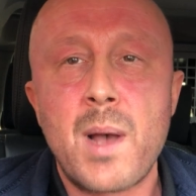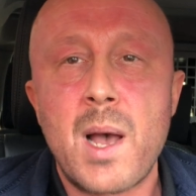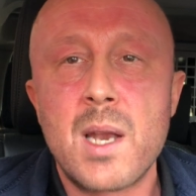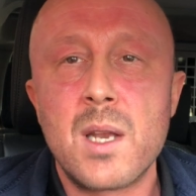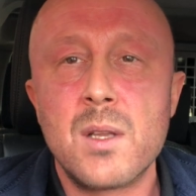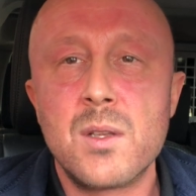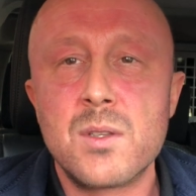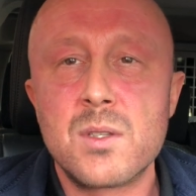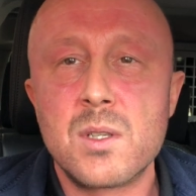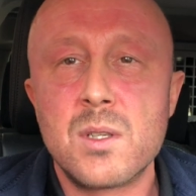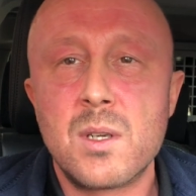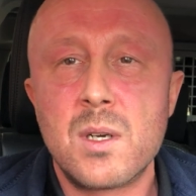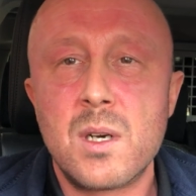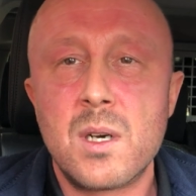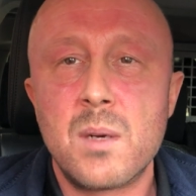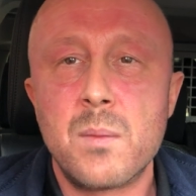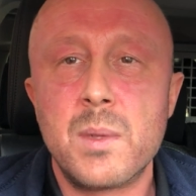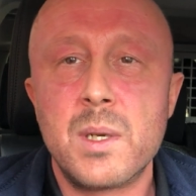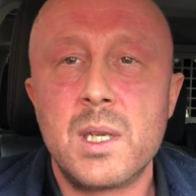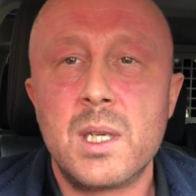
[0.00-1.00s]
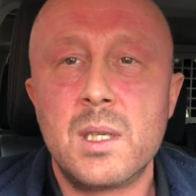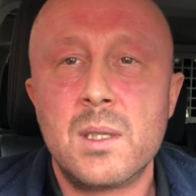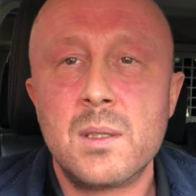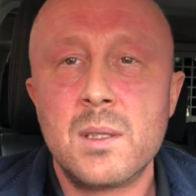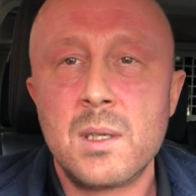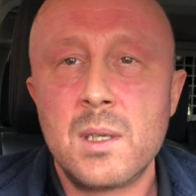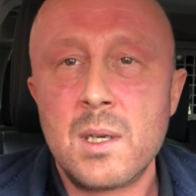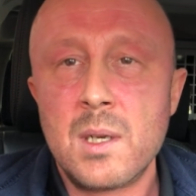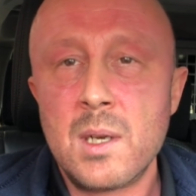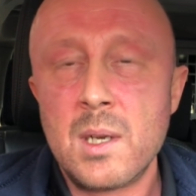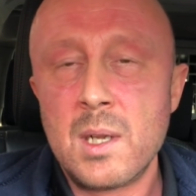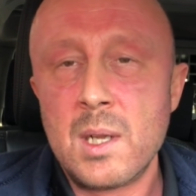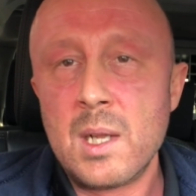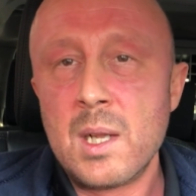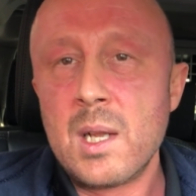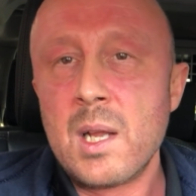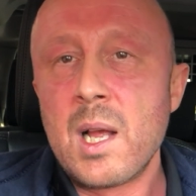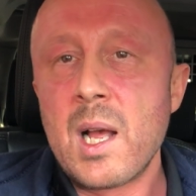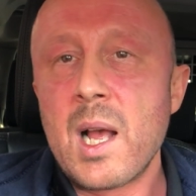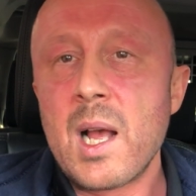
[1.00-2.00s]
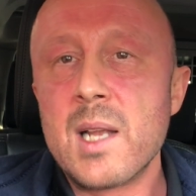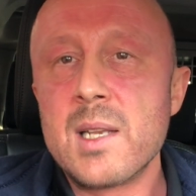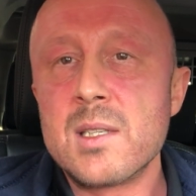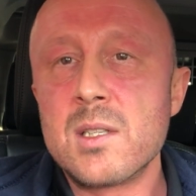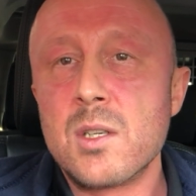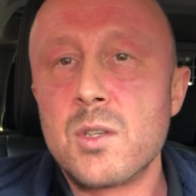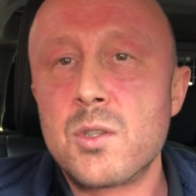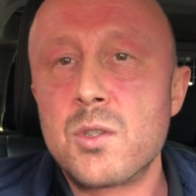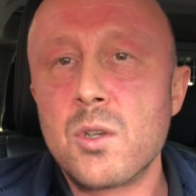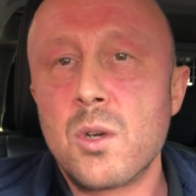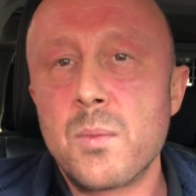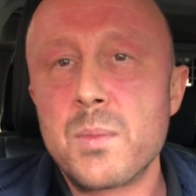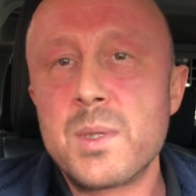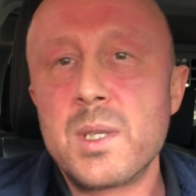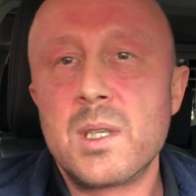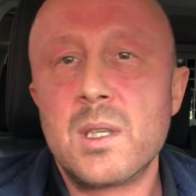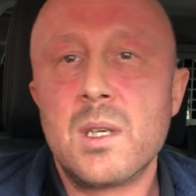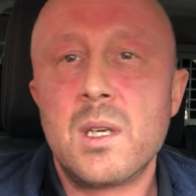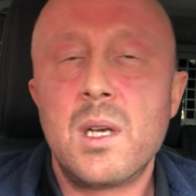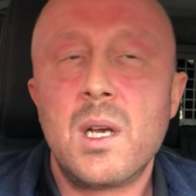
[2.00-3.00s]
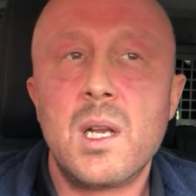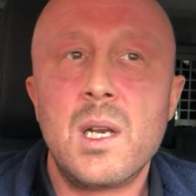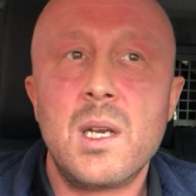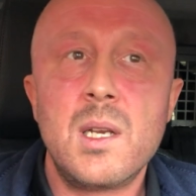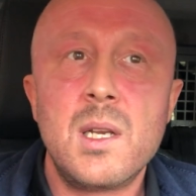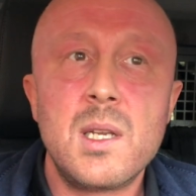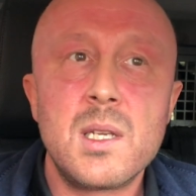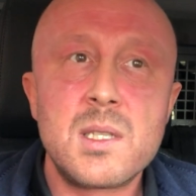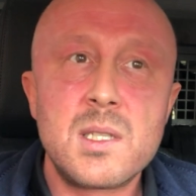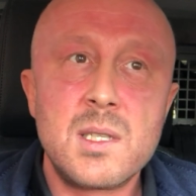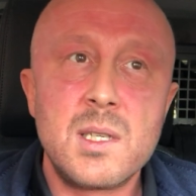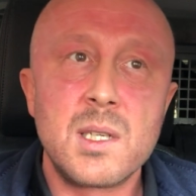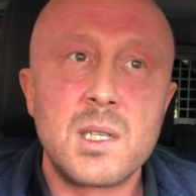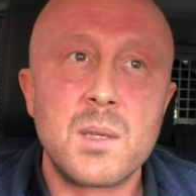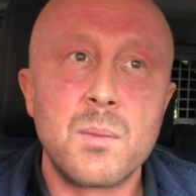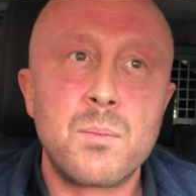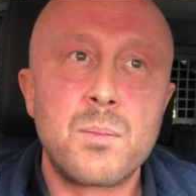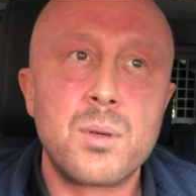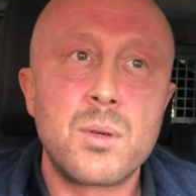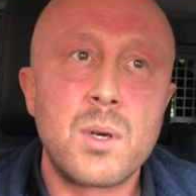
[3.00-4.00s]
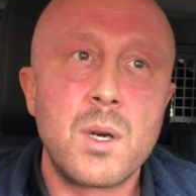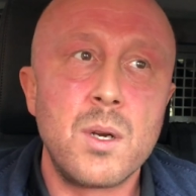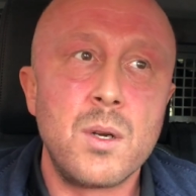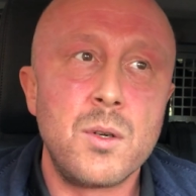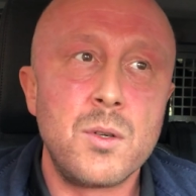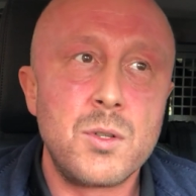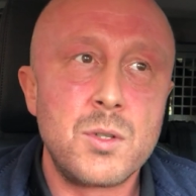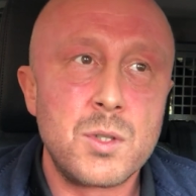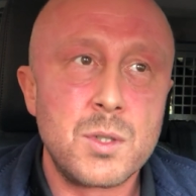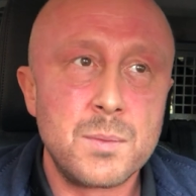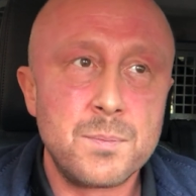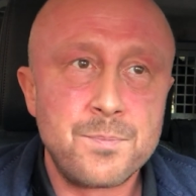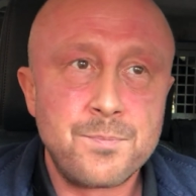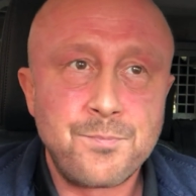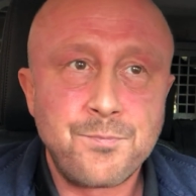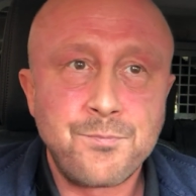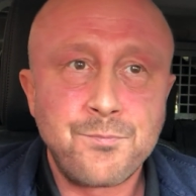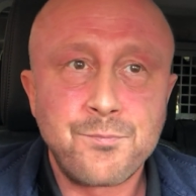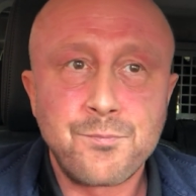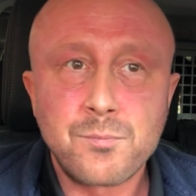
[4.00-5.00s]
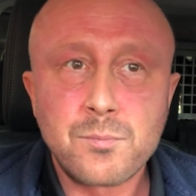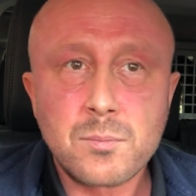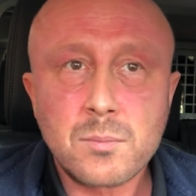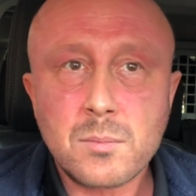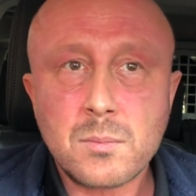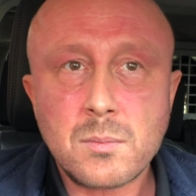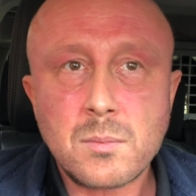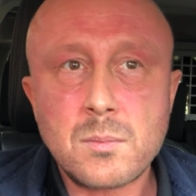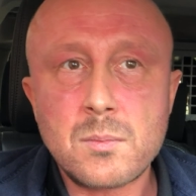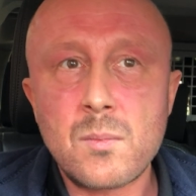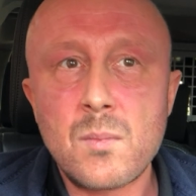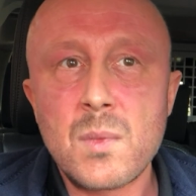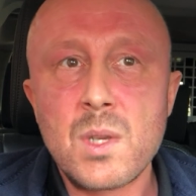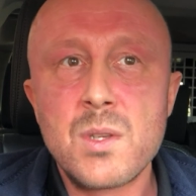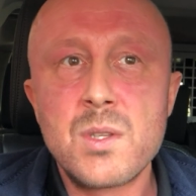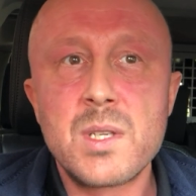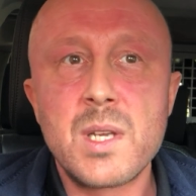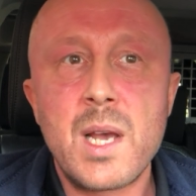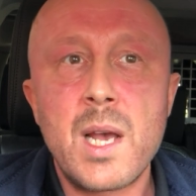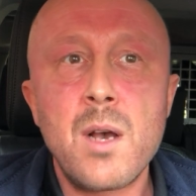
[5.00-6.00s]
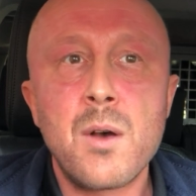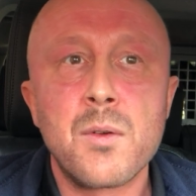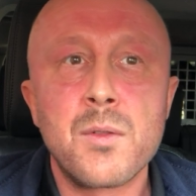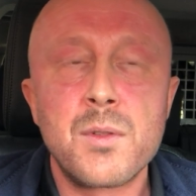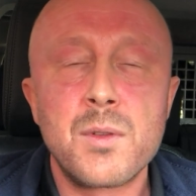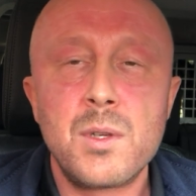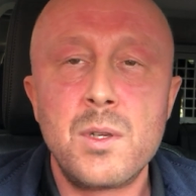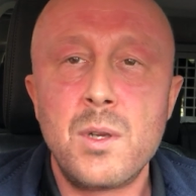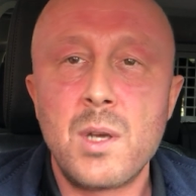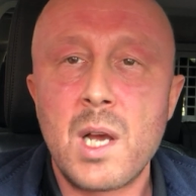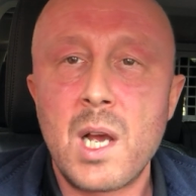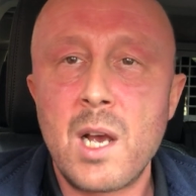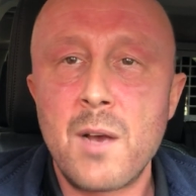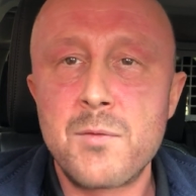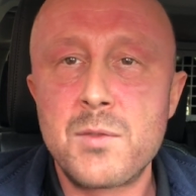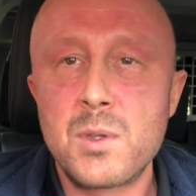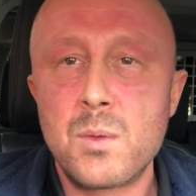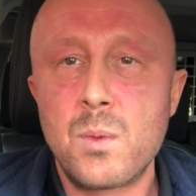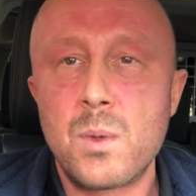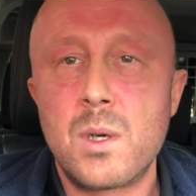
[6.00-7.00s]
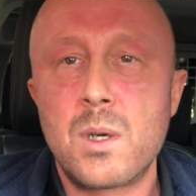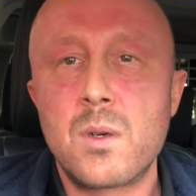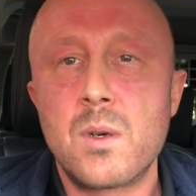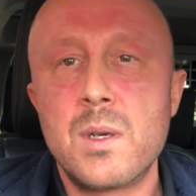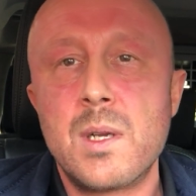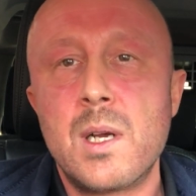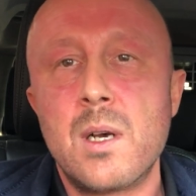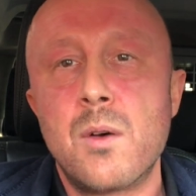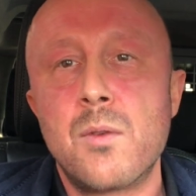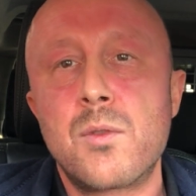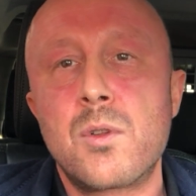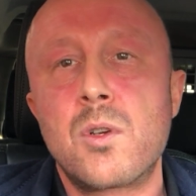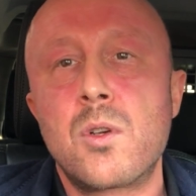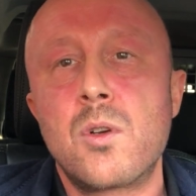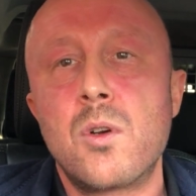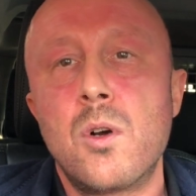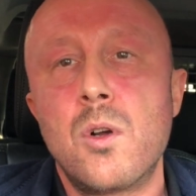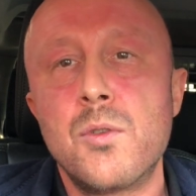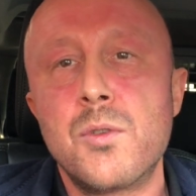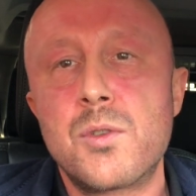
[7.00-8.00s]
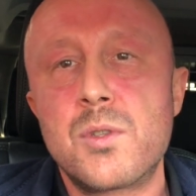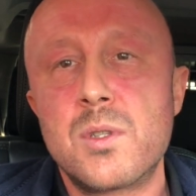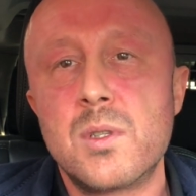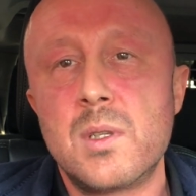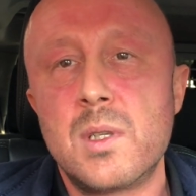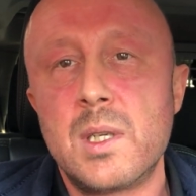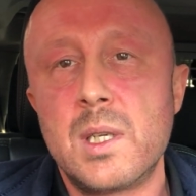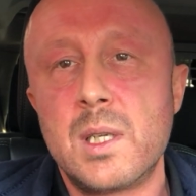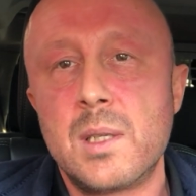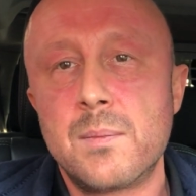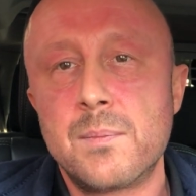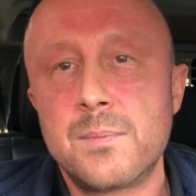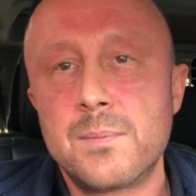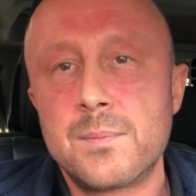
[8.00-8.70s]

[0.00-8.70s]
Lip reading: balance and harmony and adopting a holistic approach to health. You have to work on health constantly.